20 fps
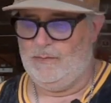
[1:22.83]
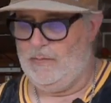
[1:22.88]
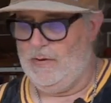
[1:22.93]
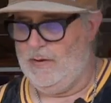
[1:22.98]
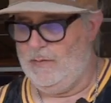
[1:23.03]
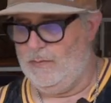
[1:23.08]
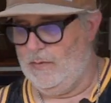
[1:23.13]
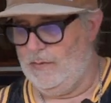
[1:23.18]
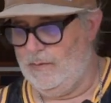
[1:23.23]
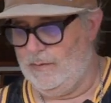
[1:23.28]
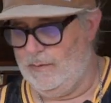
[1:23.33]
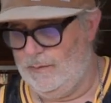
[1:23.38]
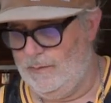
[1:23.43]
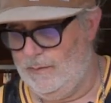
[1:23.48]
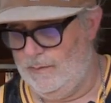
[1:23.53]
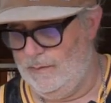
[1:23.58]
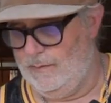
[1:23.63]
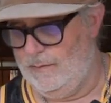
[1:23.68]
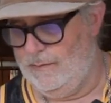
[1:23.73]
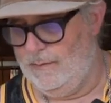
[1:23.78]

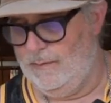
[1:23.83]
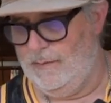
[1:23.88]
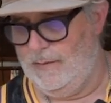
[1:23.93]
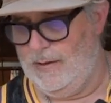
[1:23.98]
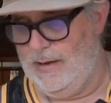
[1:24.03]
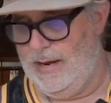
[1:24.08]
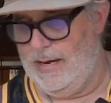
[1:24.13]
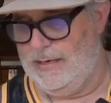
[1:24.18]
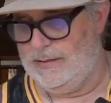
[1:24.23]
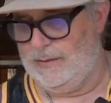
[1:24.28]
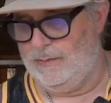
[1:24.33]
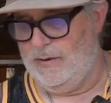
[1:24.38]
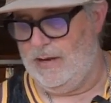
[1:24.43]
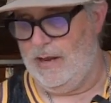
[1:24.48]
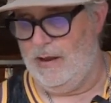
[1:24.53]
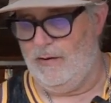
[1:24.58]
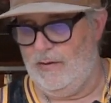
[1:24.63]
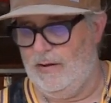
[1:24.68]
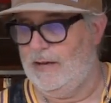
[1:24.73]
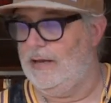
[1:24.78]
people ask me
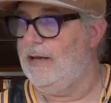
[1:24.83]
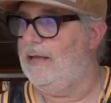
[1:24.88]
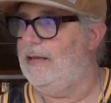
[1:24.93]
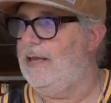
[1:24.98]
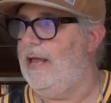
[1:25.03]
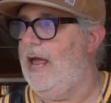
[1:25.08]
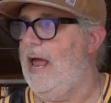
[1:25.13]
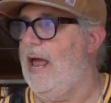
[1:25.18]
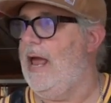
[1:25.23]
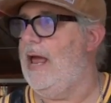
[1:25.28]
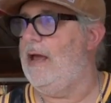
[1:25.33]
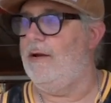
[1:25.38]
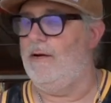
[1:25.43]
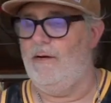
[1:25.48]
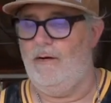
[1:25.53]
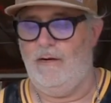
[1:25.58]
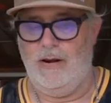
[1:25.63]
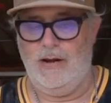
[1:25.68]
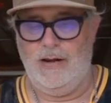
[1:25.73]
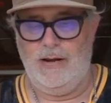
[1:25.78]
how I can get the
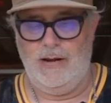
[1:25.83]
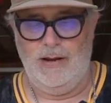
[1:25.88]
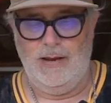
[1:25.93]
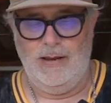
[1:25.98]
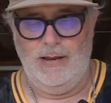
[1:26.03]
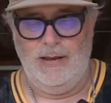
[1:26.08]
hanger in,